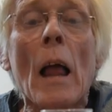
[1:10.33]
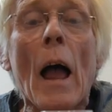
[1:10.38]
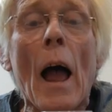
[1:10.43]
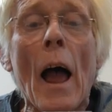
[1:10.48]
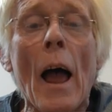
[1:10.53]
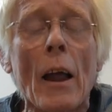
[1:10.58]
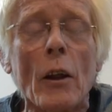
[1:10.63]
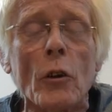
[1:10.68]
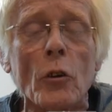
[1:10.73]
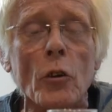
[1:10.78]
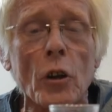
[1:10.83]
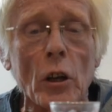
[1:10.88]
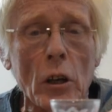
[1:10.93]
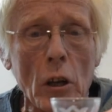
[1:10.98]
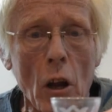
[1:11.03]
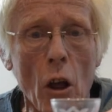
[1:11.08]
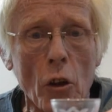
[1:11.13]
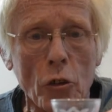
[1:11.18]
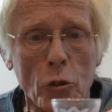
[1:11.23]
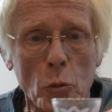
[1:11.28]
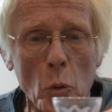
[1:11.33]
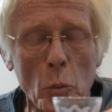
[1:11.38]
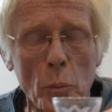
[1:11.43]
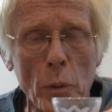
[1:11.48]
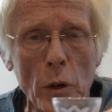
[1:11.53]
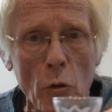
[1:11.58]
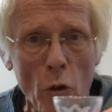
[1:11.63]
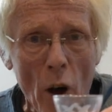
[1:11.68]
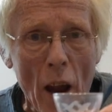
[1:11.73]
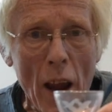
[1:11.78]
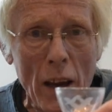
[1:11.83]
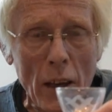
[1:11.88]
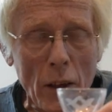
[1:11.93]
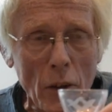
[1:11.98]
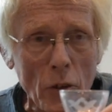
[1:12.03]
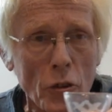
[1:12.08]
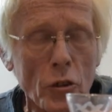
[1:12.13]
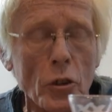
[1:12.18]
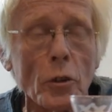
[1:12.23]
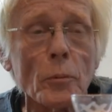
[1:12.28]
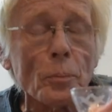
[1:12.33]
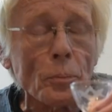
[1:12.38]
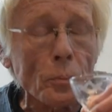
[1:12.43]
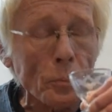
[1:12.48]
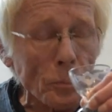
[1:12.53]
And the glass would be raised.